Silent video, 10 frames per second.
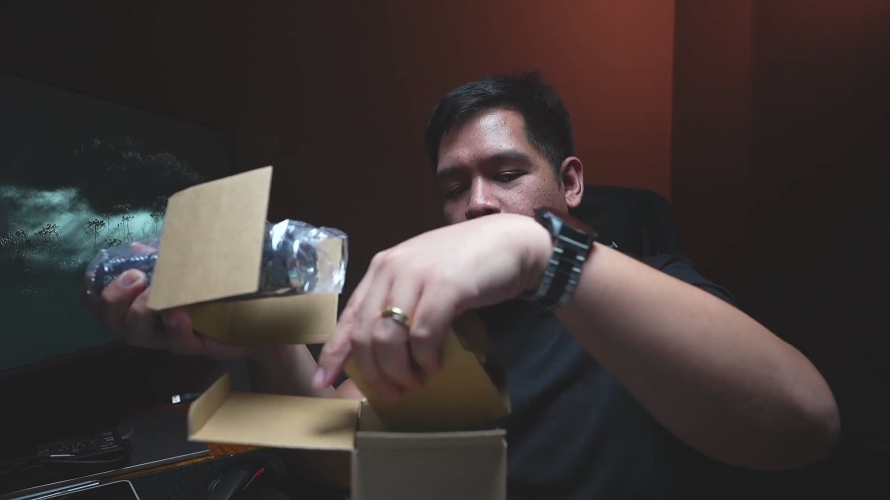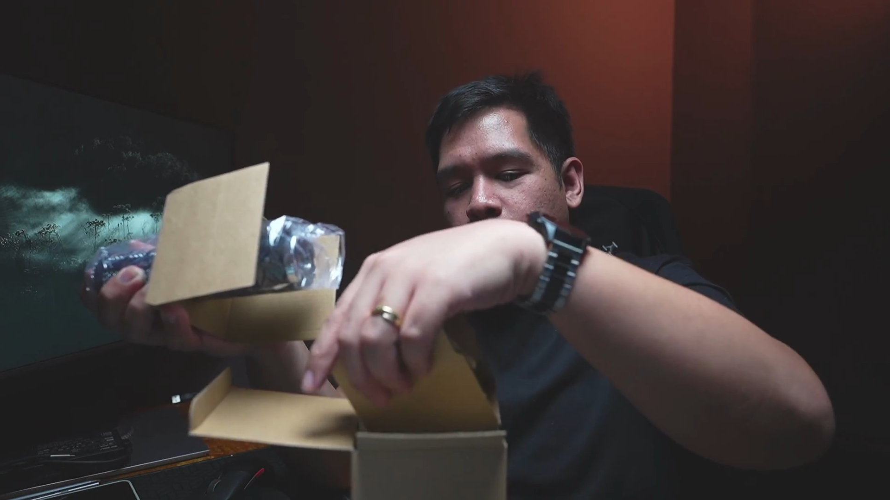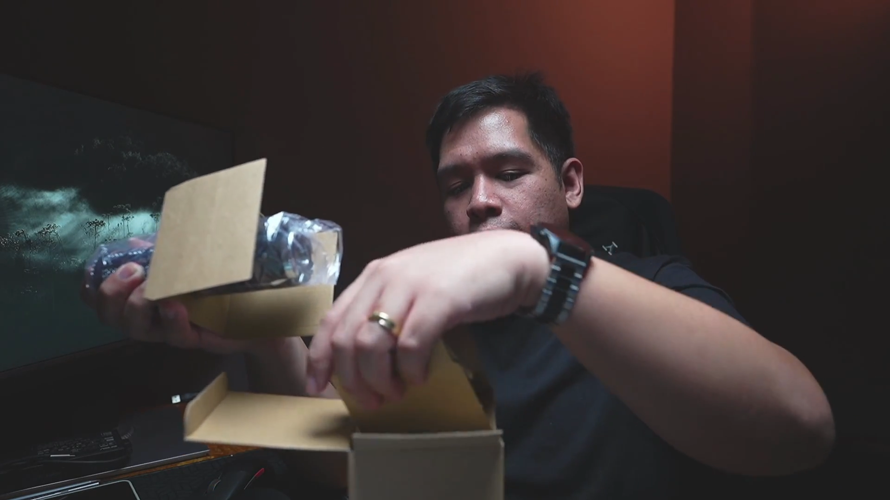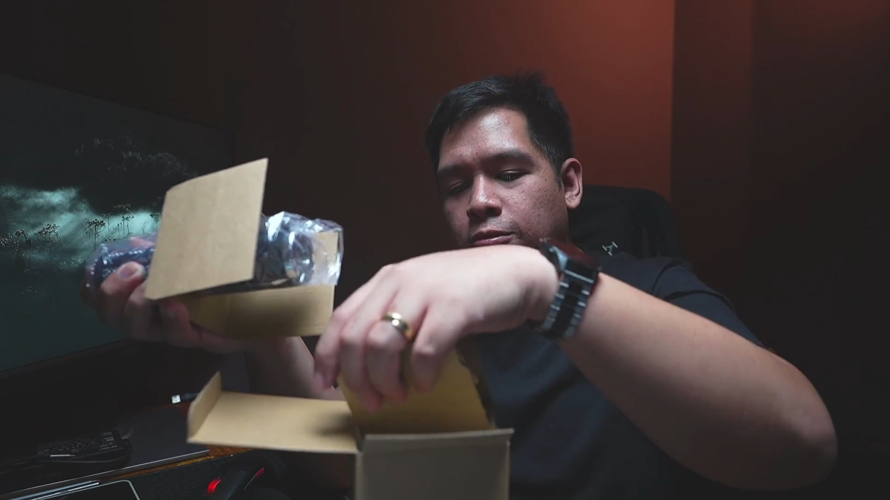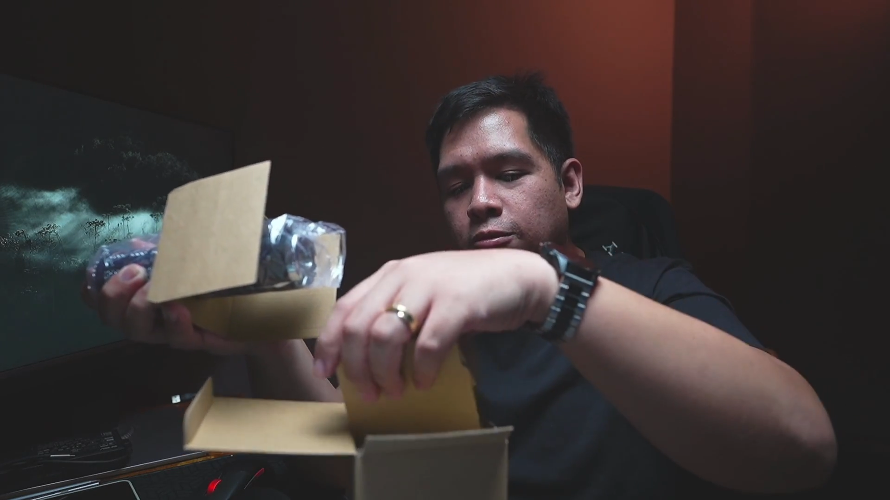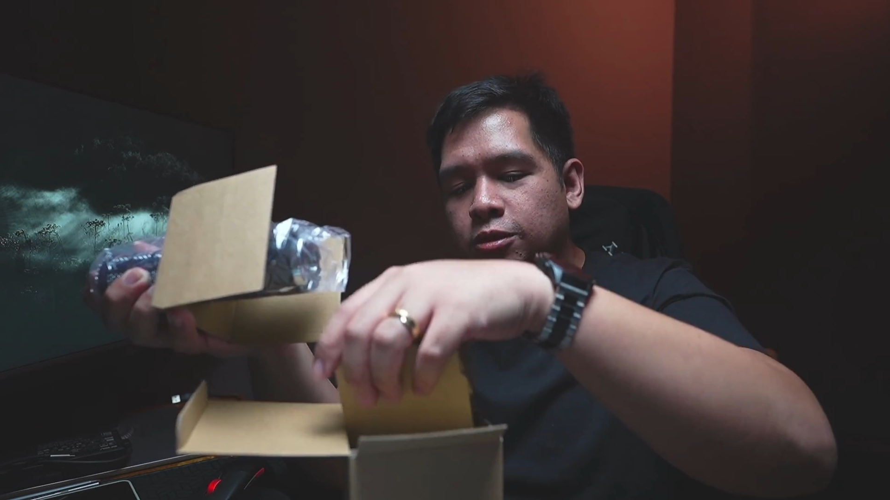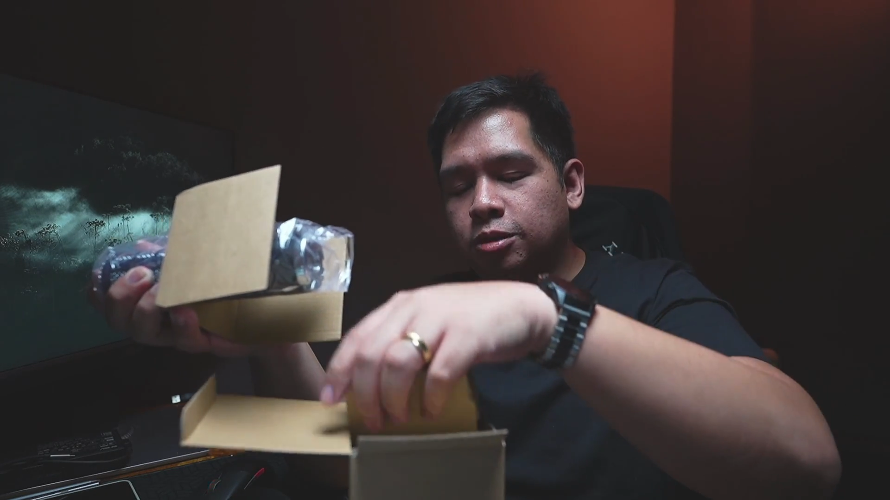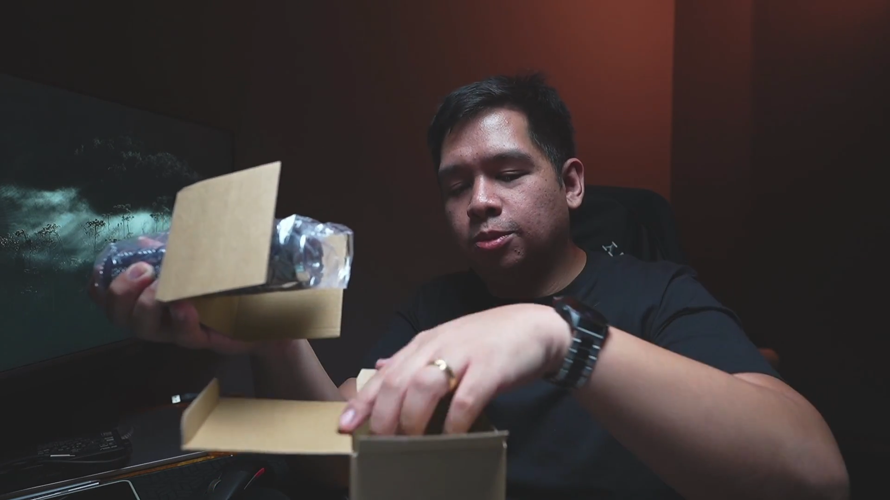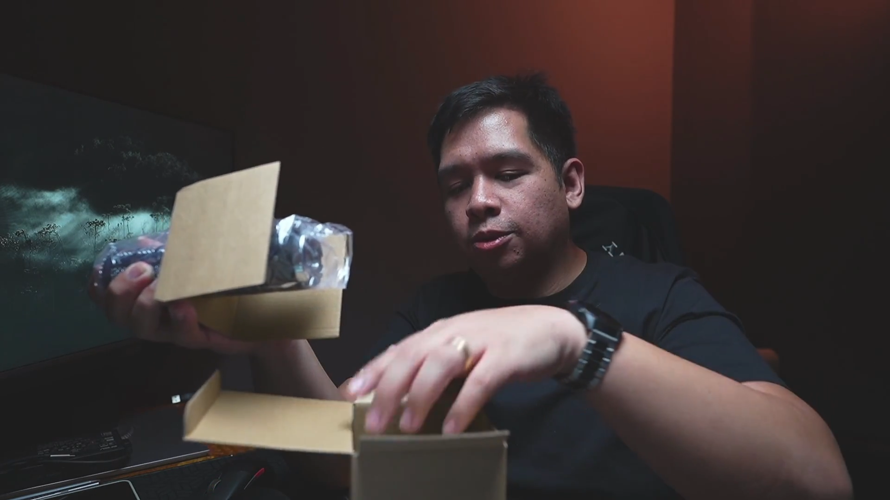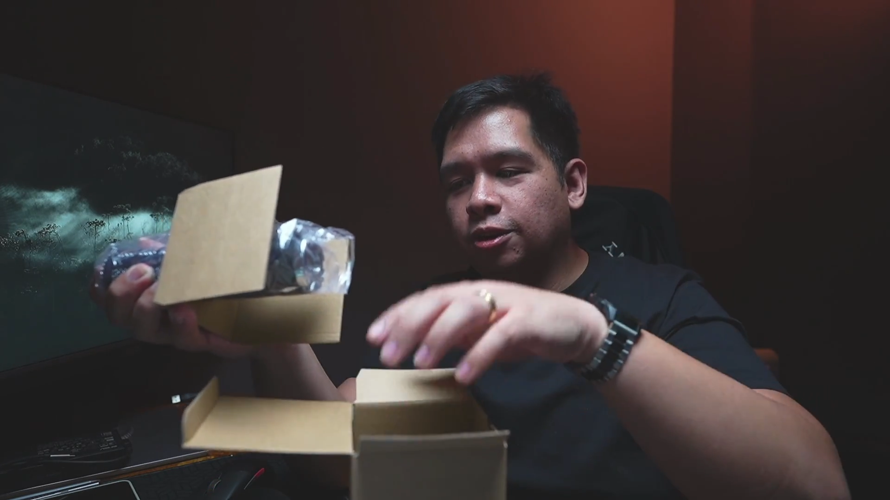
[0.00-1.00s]
who
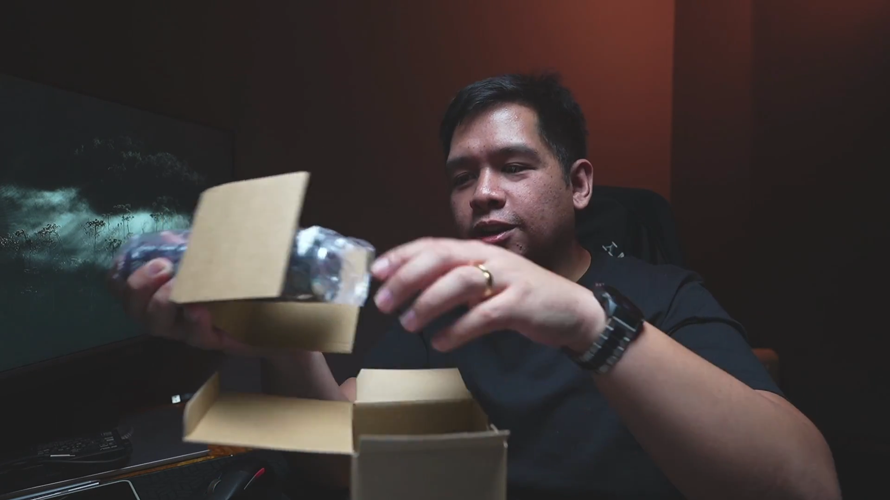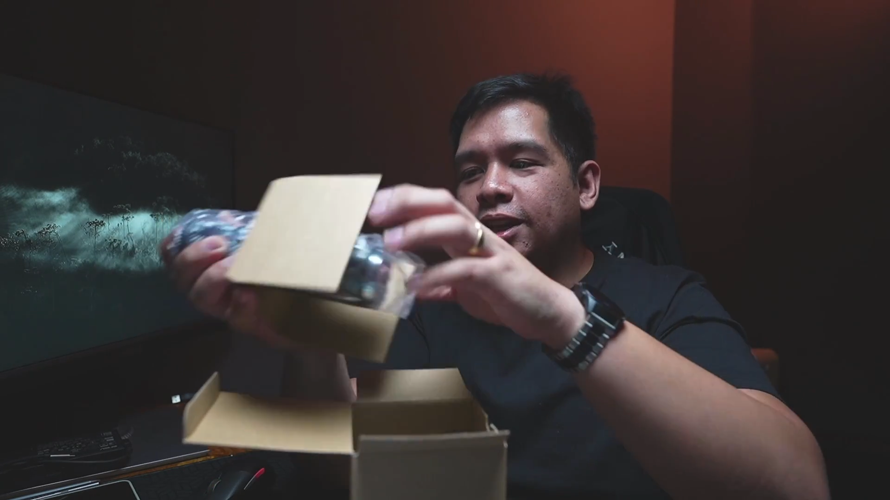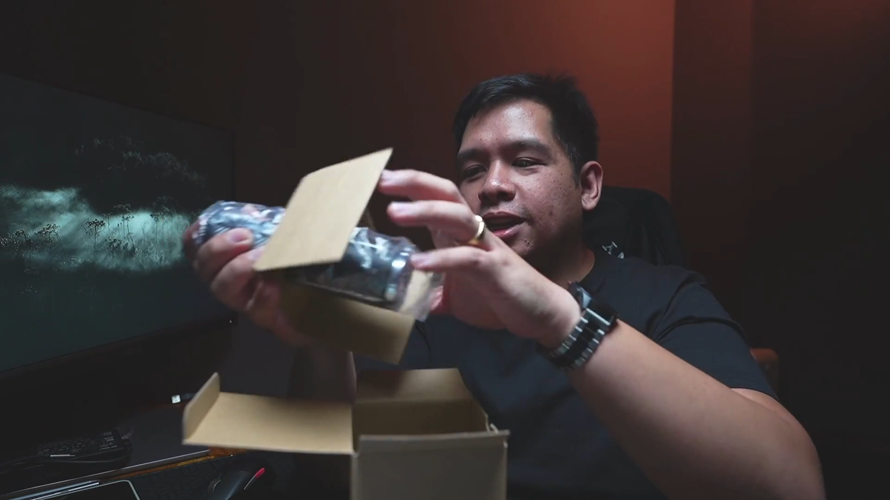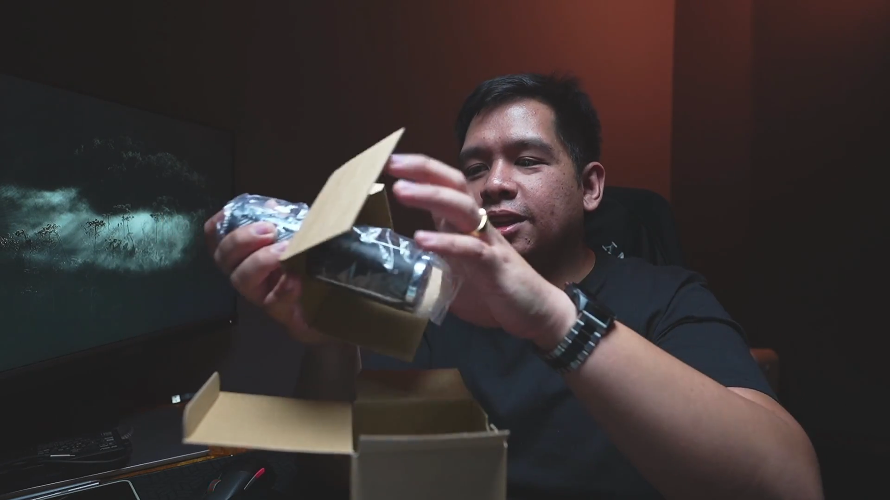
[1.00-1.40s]
was born